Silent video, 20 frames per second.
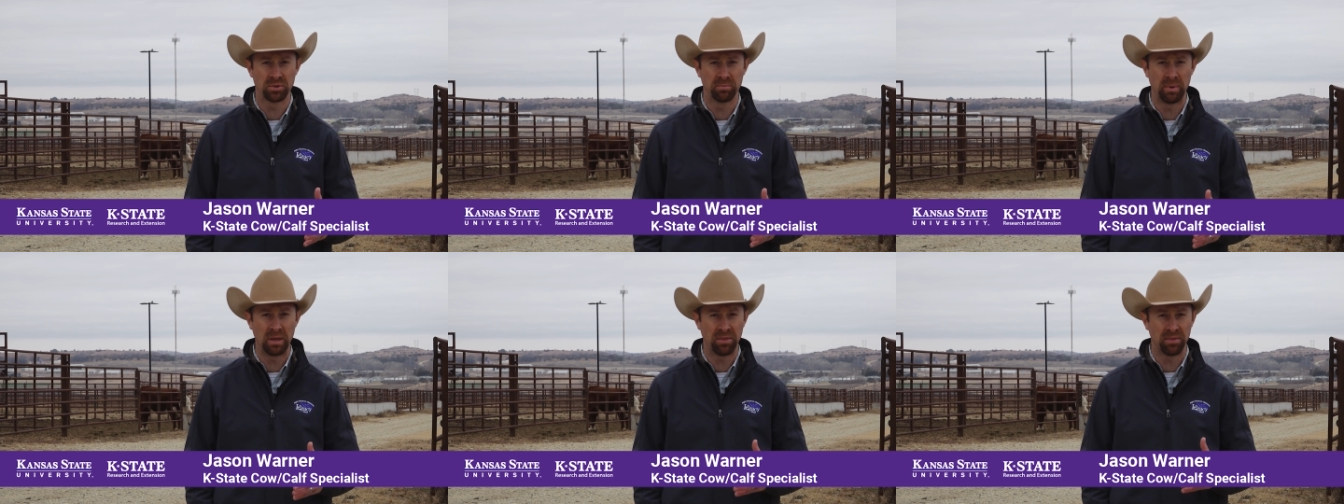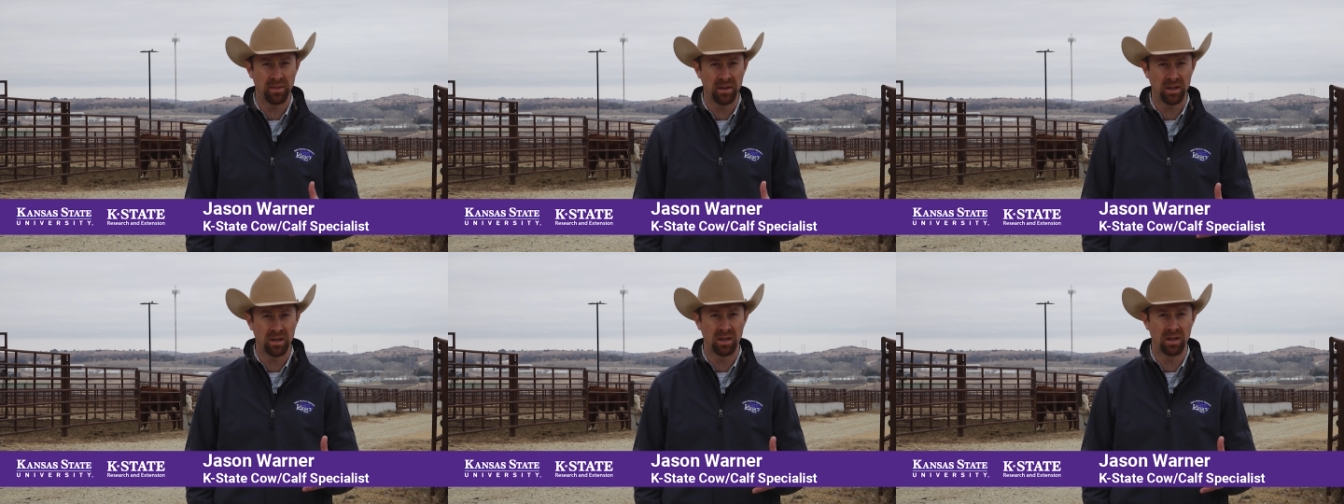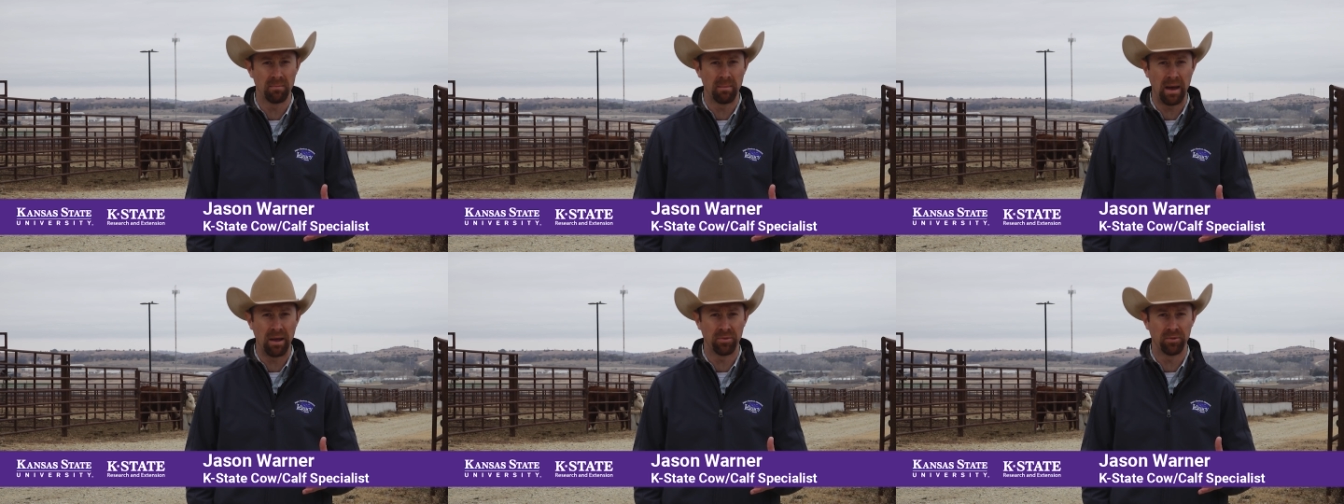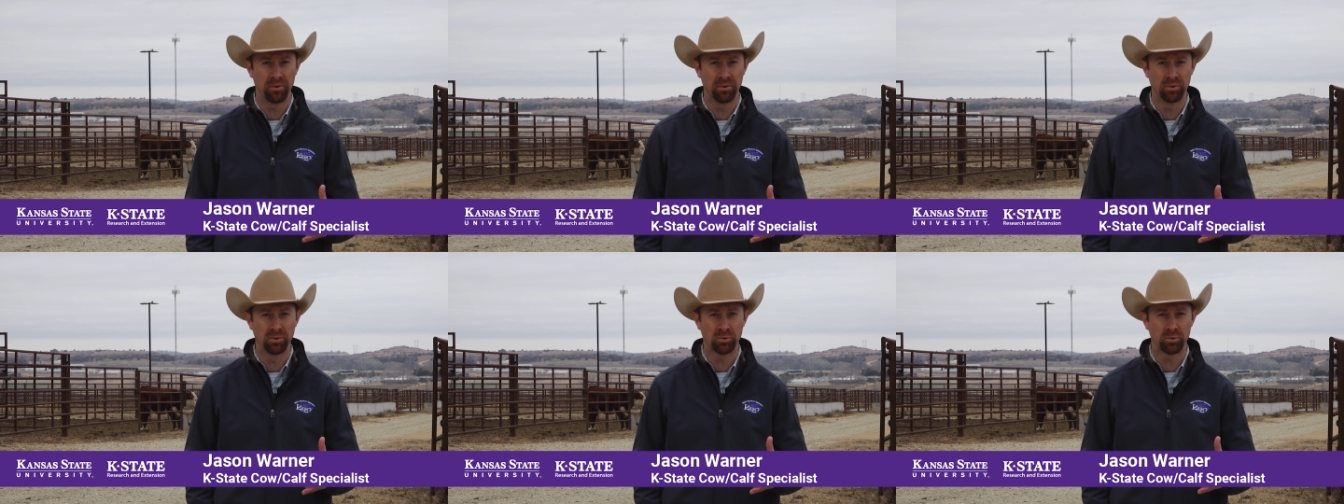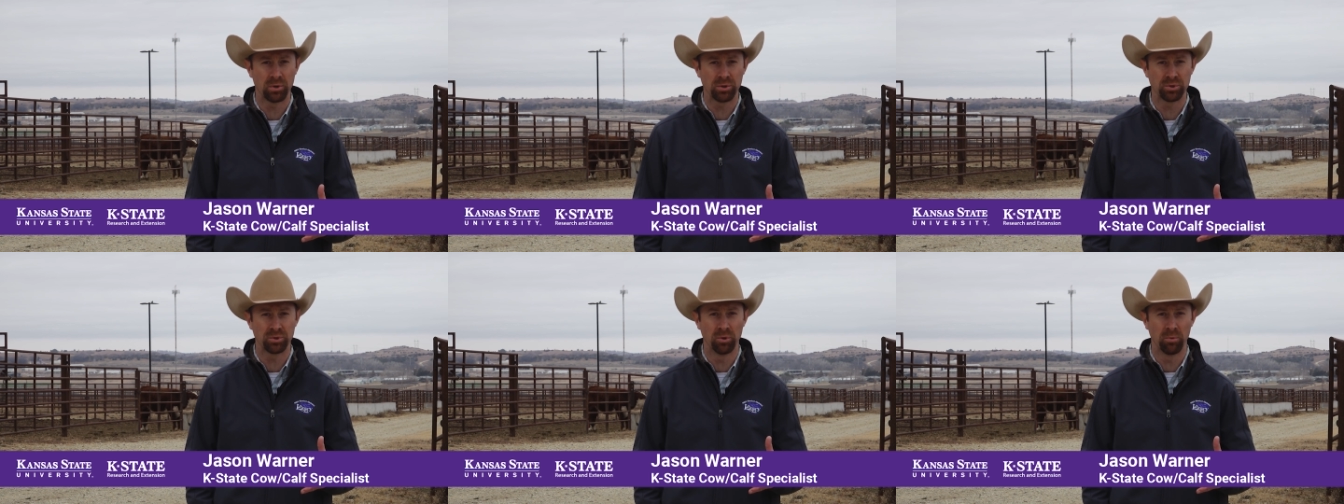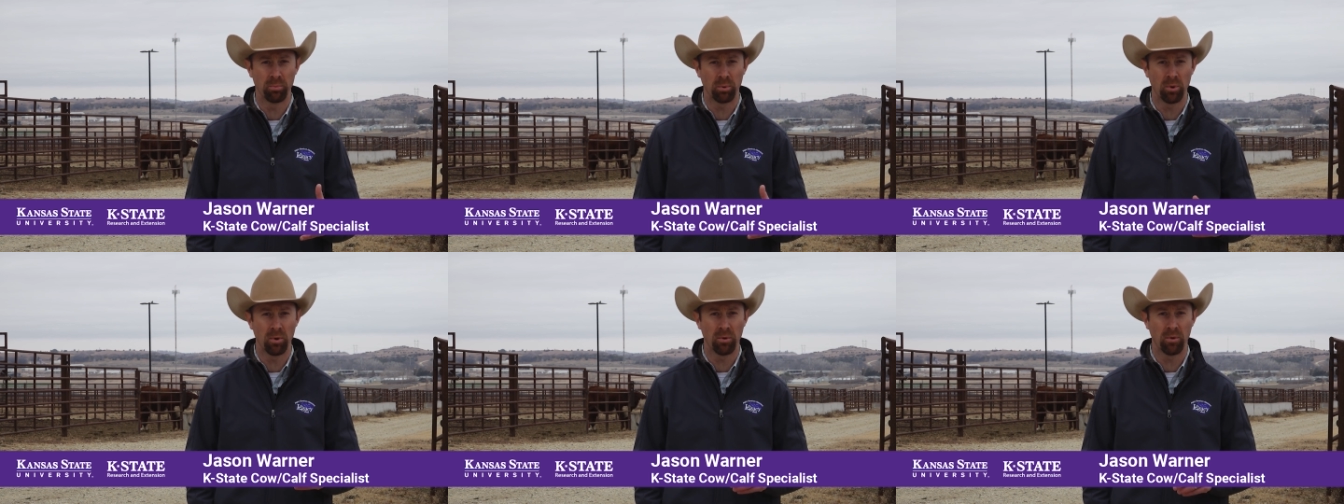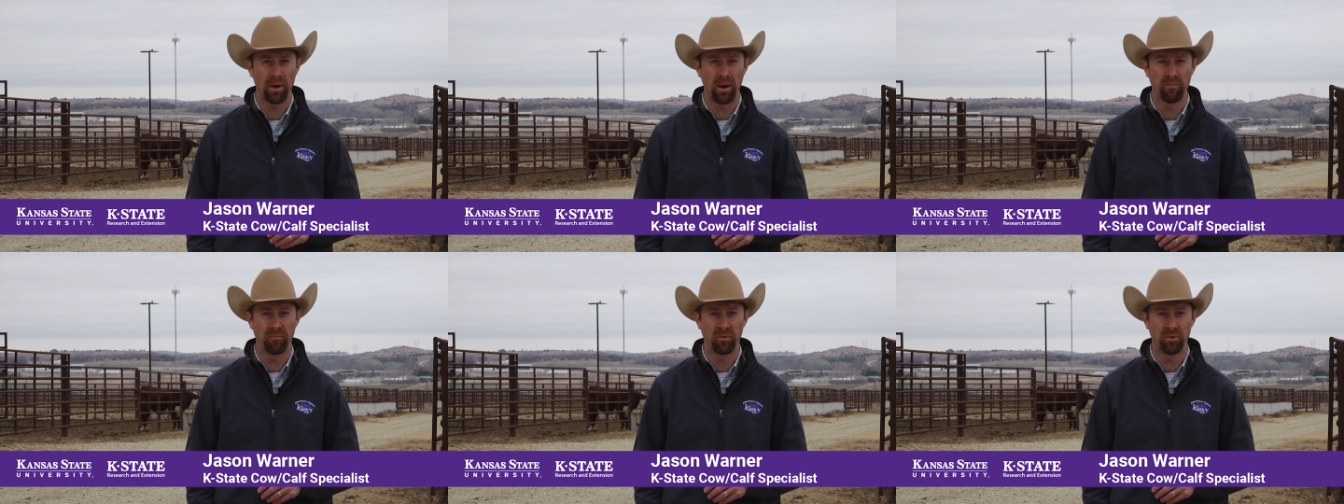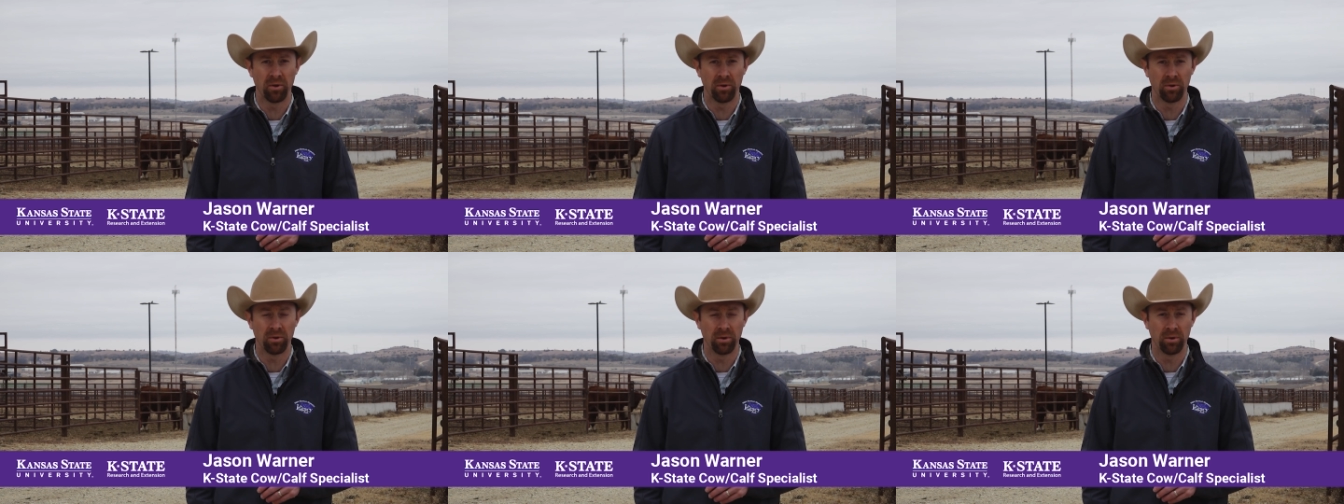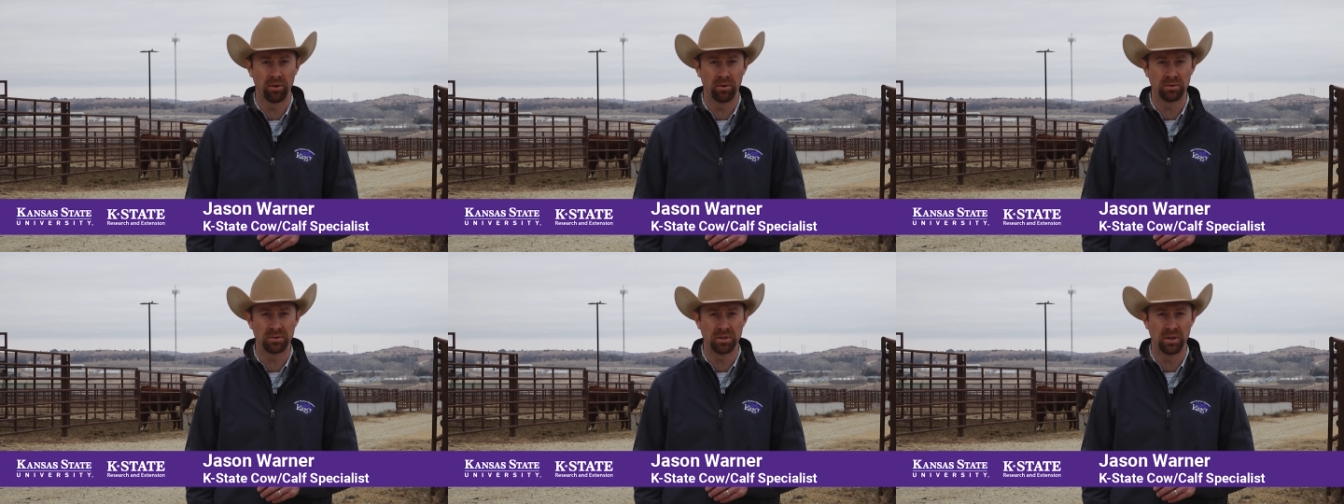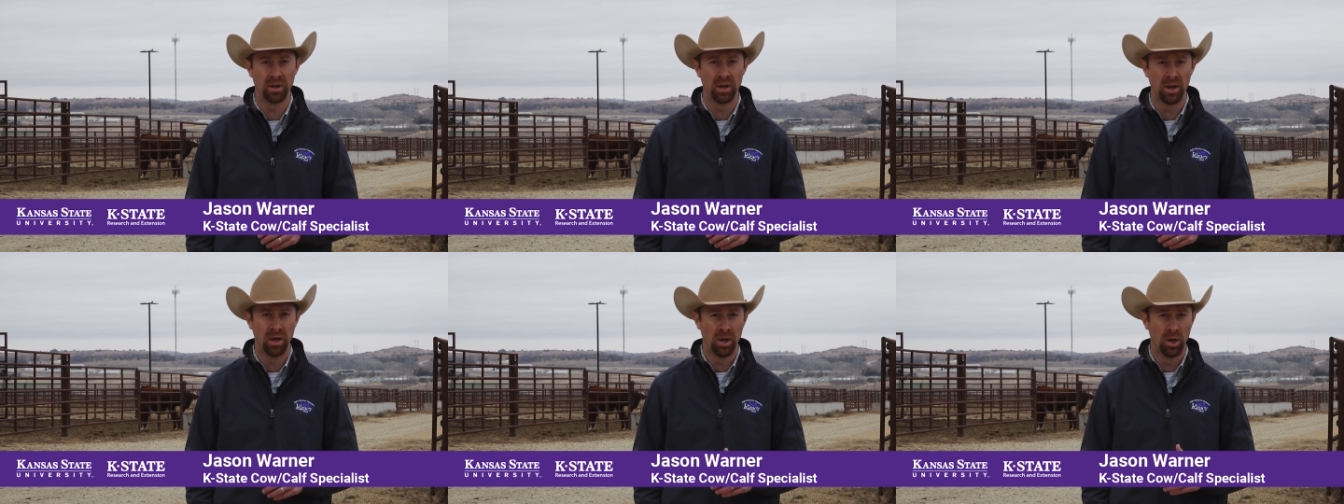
to be thinking about their nutritional program for their herds and